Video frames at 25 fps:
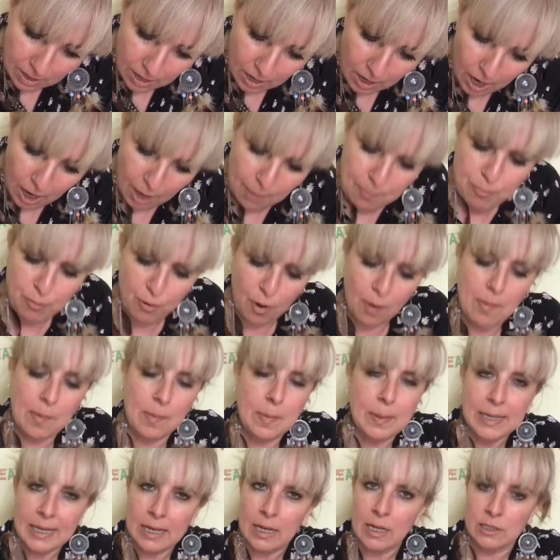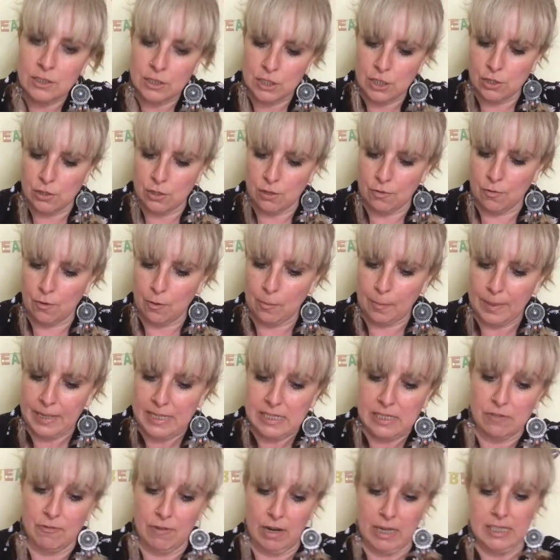I'm probably going to do the wrong
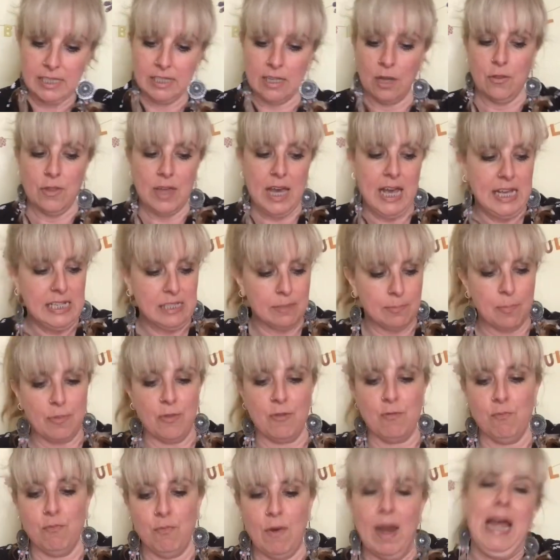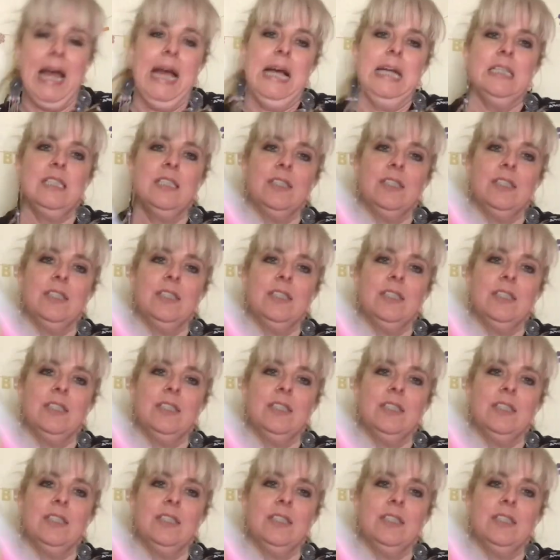bits. Right, so there's the red